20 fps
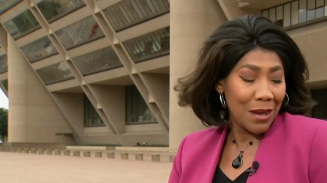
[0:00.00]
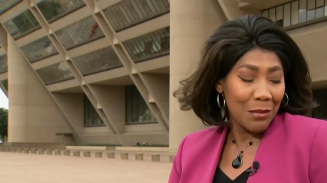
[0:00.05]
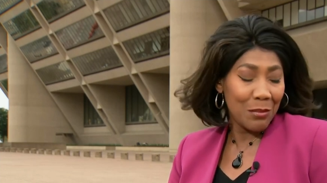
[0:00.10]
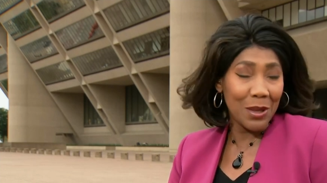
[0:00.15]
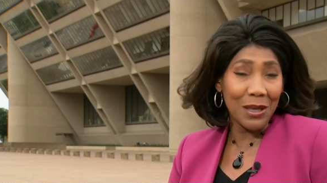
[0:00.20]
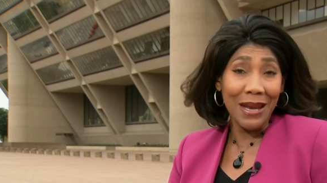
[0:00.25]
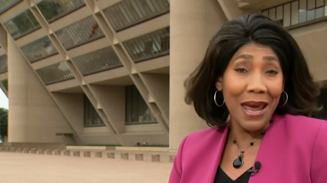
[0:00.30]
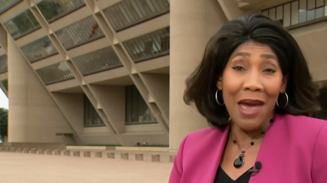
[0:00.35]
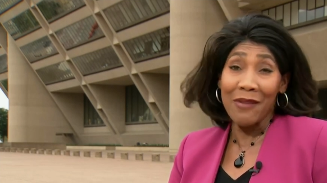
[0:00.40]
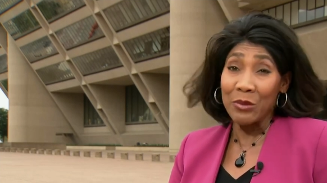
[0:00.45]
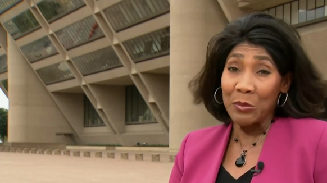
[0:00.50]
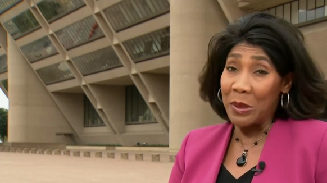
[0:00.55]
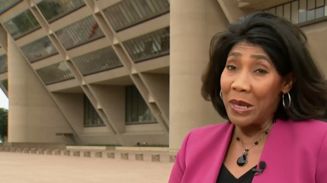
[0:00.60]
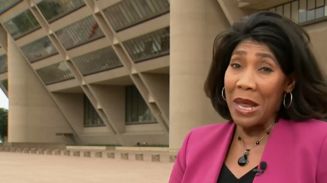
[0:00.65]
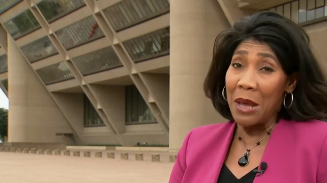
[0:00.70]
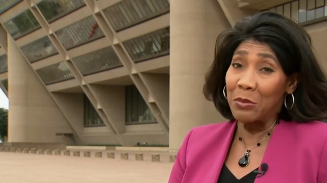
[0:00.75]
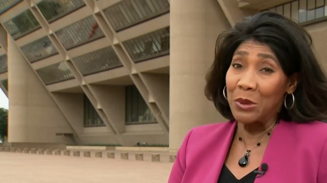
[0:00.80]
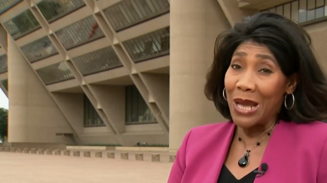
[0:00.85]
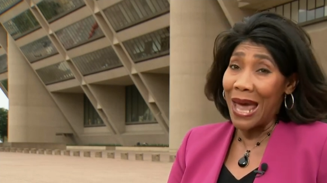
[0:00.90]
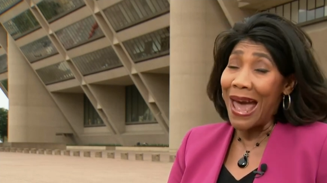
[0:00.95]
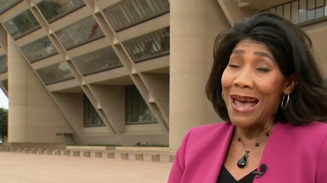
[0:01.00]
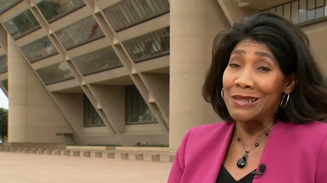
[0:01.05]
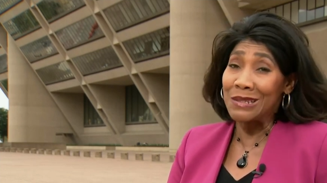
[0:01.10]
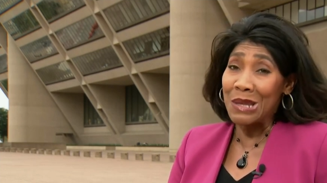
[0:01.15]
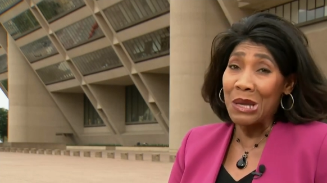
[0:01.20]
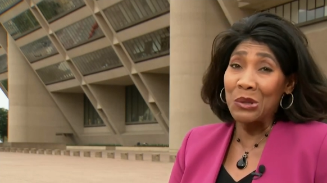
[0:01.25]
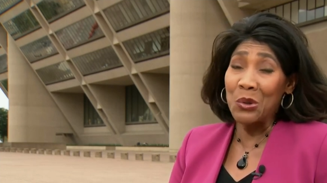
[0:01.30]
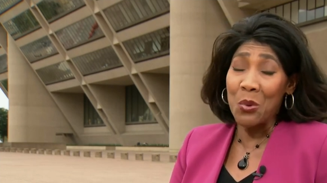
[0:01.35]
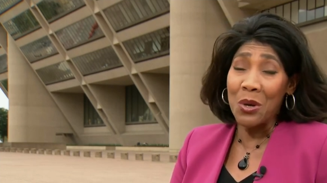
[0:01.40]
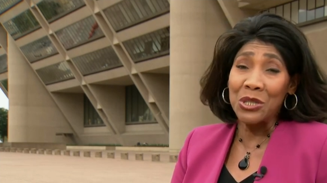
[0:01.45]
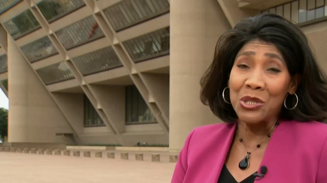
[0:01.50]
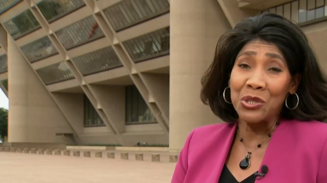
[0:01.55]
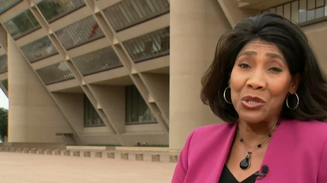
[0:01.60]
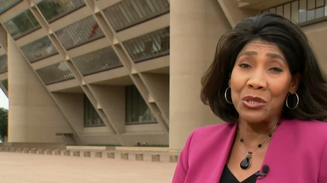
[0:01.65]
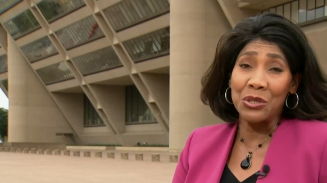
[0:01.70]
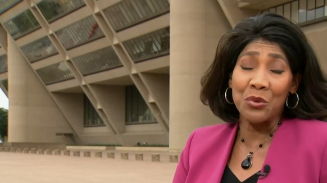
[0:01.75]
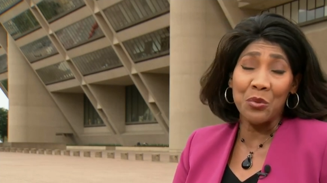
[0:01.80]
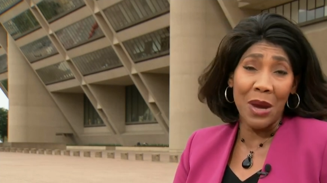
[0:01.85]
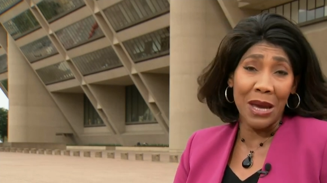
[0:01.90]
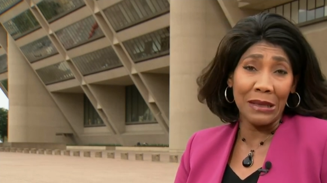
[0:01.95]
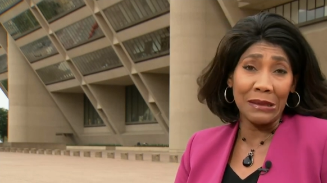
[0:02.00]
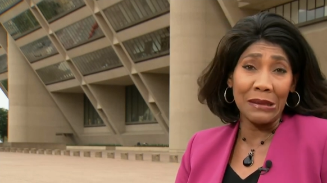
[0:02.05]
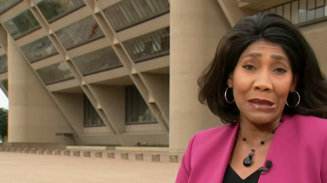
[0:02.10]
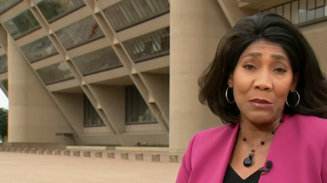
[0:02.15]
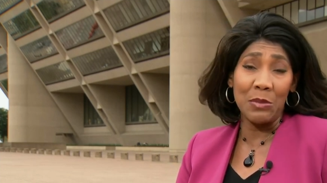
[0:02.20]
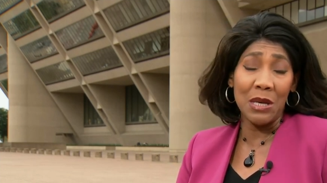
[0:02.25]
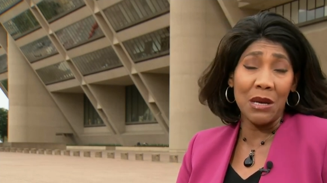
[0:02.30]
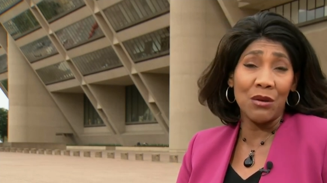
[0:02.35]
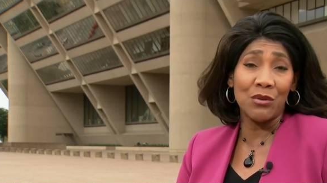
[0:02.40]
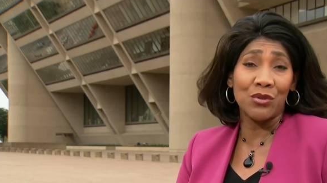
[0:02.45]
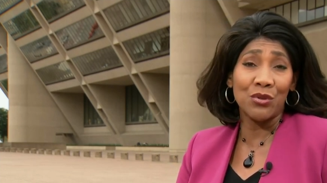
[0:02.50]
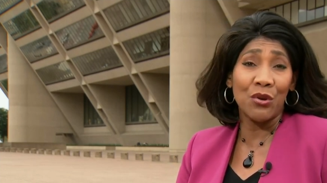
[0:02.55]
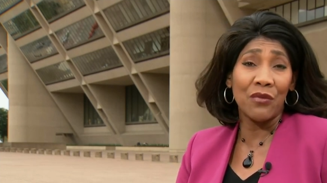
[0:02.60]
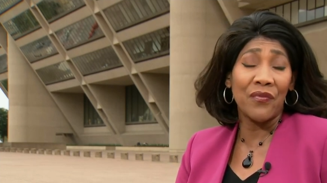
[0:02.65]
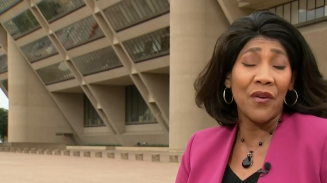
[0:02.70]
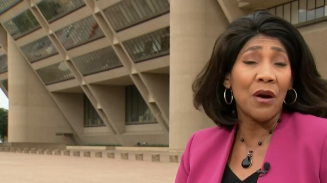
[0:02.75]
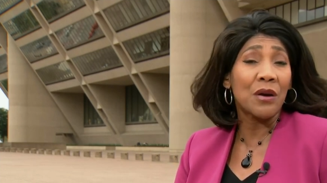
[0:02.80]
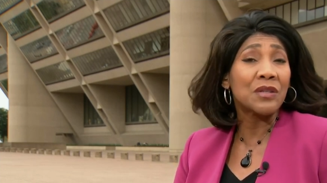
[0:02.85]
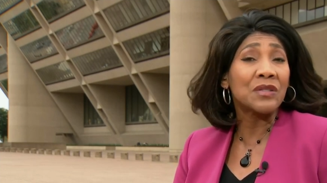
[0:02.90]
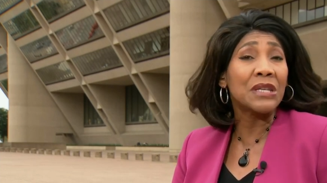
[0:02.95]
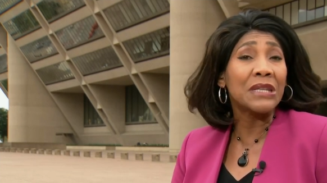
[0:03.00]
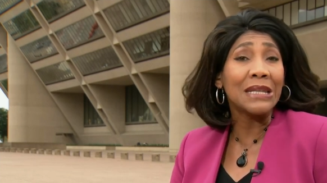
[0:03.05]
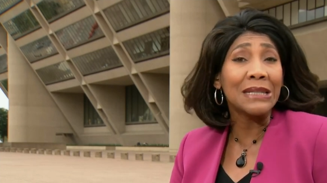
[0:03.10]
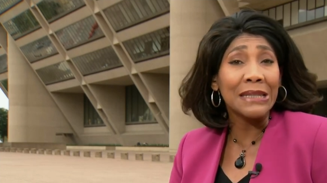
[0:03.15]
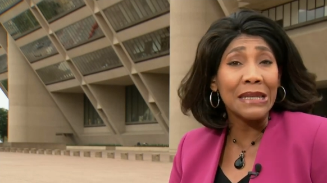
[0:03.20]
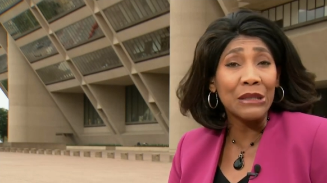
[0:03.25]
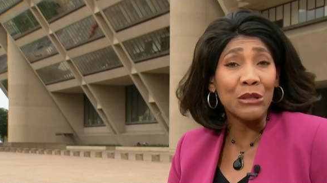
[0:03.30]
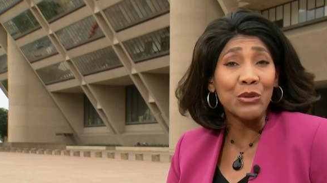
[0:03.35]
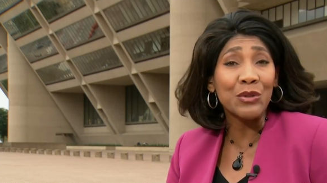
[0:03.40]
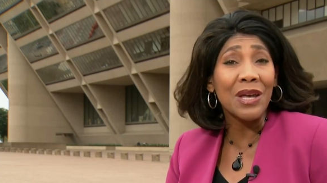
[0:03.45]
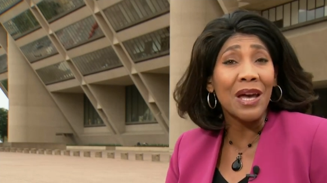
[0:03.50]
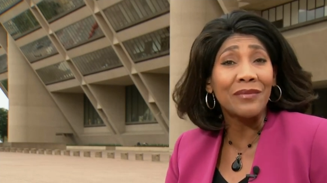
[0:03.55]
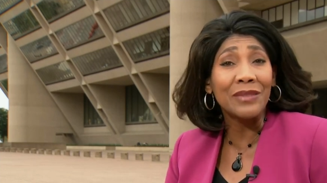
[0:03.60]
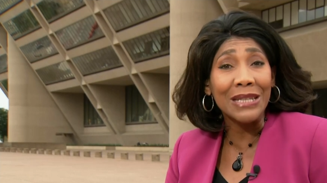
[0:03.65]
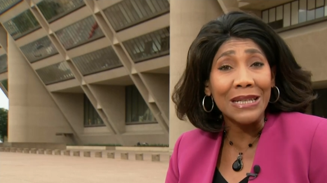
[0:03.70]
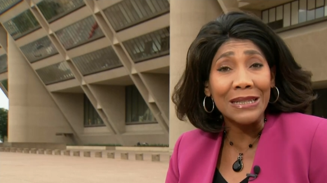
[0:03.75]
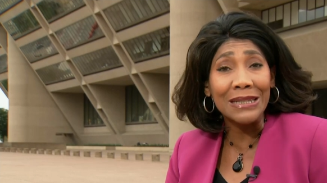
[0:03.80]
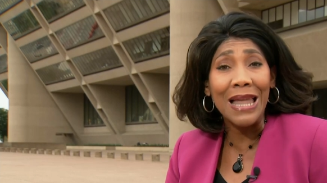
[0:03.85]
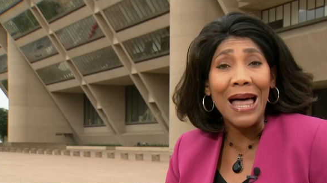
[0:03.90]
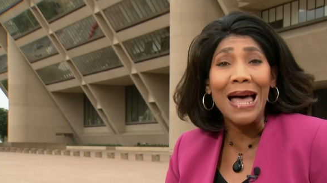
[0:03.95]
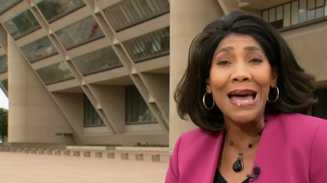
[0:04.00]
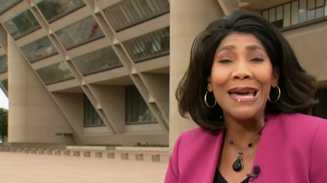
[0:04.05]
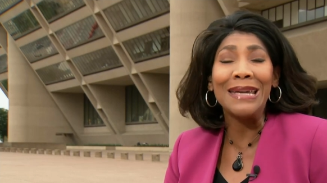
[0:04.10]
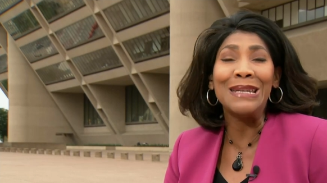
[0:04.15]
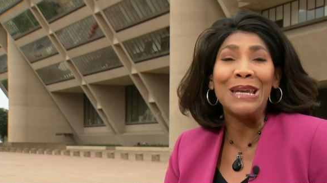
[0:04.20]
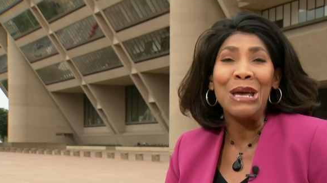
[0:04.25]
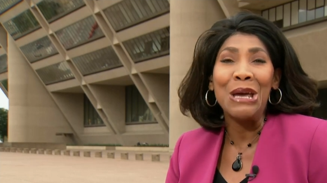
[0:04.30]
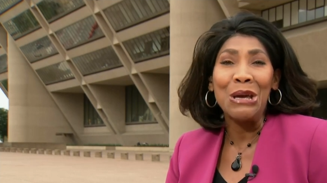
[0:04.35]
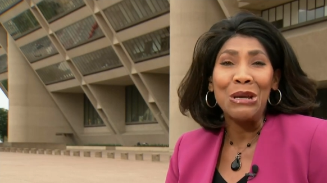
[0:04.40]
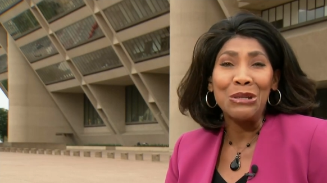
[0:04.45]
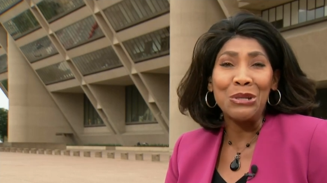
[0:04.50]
but I haven't been able to ask that question directly because so far city leaders have declined